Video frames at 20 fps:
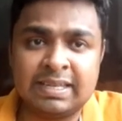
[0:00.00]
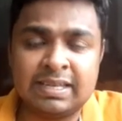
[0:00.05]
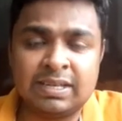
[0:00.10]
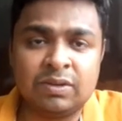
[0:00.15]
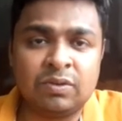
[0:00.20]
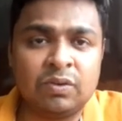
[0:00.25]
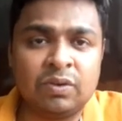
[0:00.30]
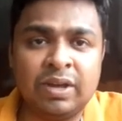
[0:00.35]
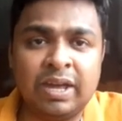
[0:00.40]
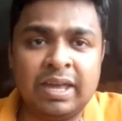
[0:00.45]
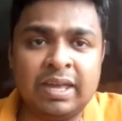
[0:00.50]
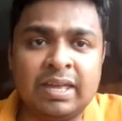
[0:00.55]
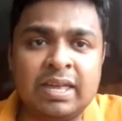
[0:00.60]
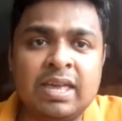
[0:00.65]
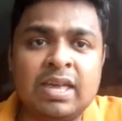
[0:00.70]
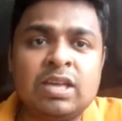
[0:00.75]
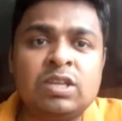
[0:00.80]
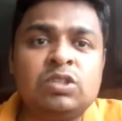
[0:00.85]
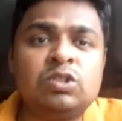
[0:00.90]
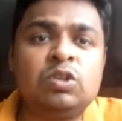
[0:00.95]
Okay.
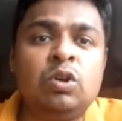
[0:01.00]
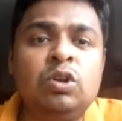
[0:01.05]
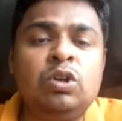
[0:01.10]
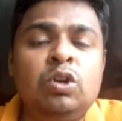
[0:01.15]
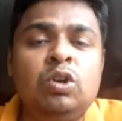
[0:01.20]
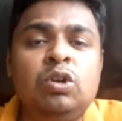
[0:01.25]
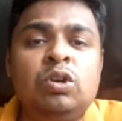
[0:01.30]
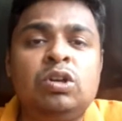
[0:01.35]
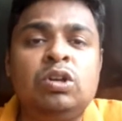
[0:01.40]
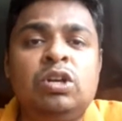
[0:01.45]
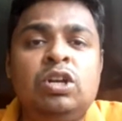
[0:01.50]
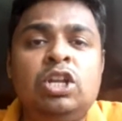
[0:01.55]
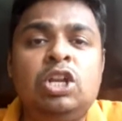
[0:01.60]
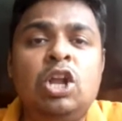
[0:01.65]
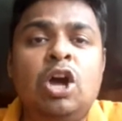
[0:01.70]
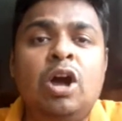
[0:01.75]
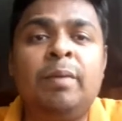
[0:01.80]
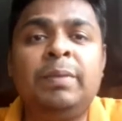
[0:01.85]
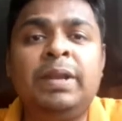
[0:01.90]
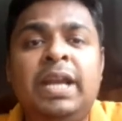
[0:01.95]
So
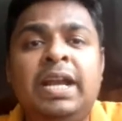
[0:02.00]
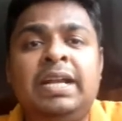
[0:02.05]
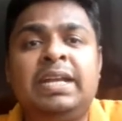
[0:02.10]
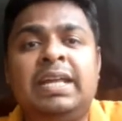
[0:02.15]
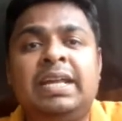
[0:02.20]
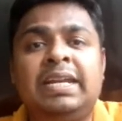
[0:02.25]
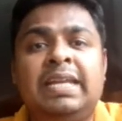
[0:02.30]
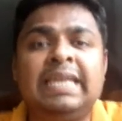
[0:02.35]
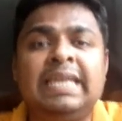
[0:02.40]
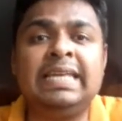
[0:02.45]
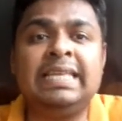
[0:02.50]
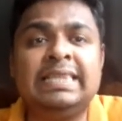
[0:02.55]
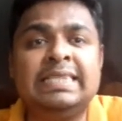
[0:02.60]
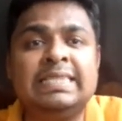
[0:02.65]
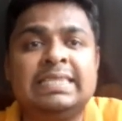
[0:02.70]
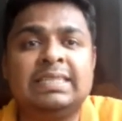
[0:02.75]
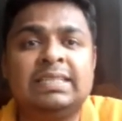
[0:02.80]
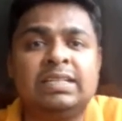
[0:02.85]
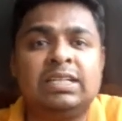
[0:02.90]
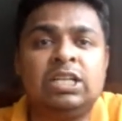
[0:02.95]
denominator
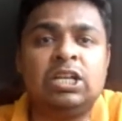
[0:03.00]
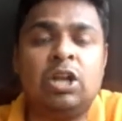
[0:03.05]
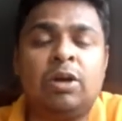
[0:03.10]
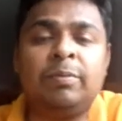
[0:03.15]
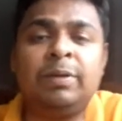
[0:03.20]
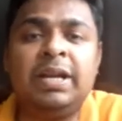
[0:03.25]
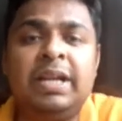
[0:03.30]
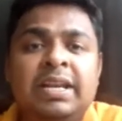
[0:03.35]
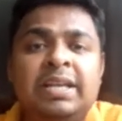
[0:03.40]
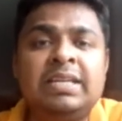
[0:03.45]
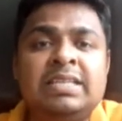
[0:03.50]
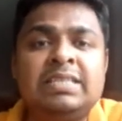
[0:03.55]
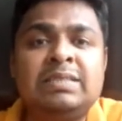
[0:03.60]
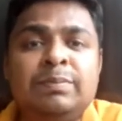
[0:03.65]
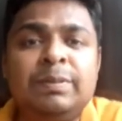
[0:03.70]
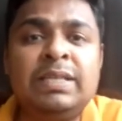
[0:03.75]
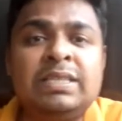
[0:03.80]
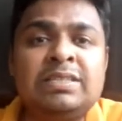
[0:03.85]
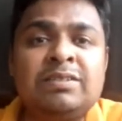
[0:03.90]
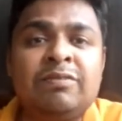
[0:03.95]
is
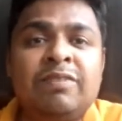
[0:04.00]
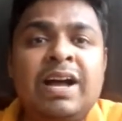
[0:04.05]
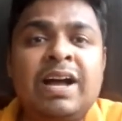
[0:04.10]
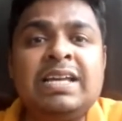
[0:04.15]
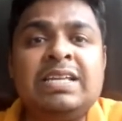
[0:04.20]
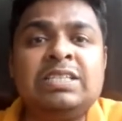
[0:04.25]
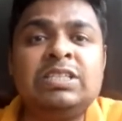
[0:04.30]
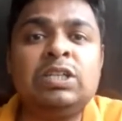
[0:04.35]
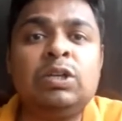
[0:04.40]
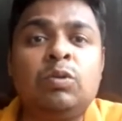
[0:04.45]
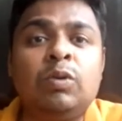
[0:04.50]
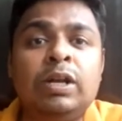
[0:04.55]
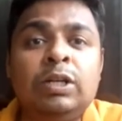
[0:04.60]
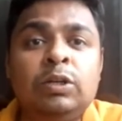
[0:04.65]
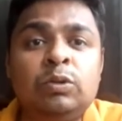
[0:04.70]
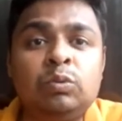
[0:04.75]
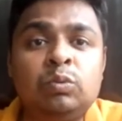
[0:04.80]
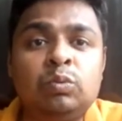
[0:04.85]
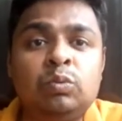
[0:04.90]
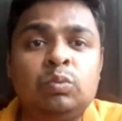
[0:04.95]
means y is equal
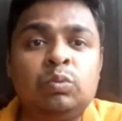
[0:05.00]
to.